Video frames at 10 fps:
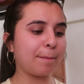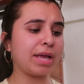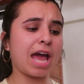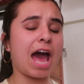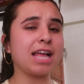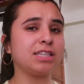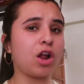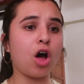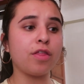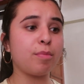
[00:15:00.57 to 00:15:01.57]
But yeah, I did
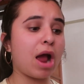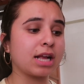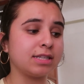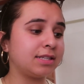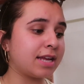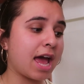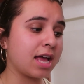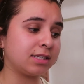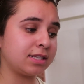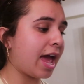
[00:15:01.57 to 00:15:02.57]
all the practice
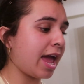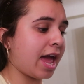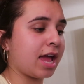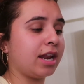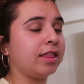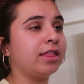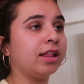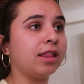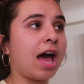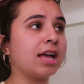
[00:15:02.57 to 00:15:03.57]
tests, and
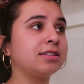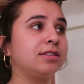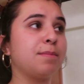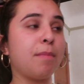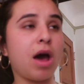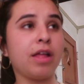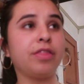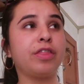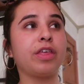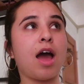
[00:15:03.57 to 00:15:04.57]
the last month